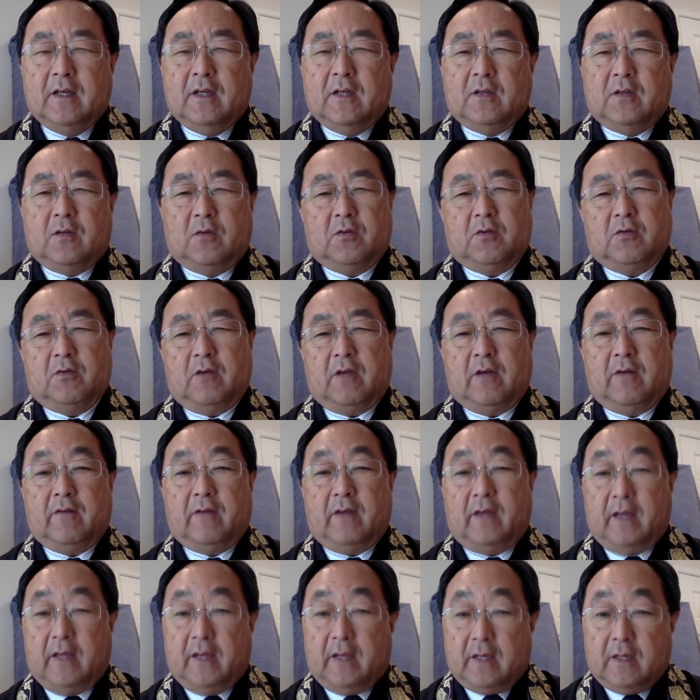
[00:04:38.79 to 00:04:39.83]
Don't you have
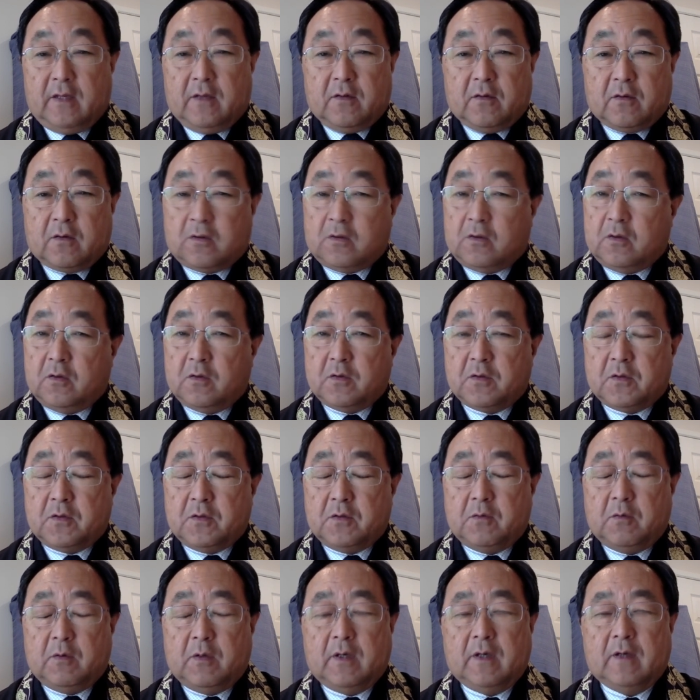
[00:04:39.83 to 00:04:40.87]
any other clothes to
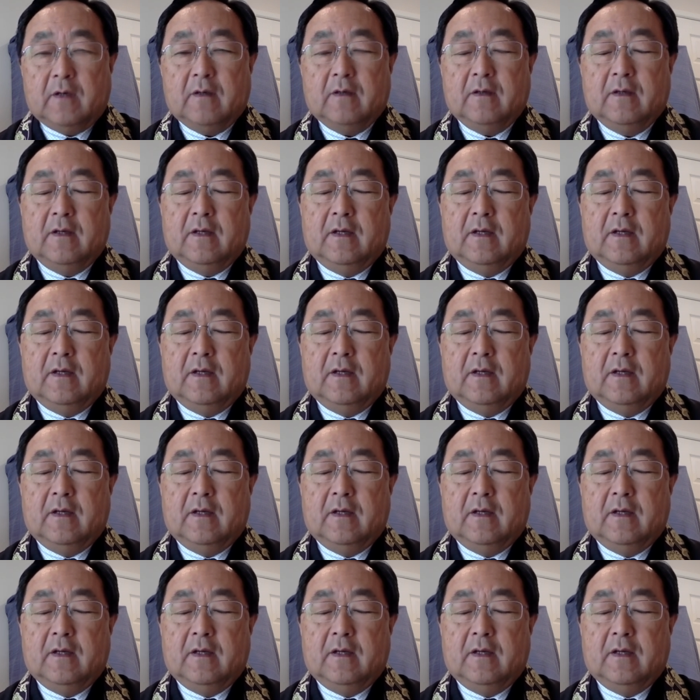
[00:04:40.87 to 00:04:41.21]
wear?"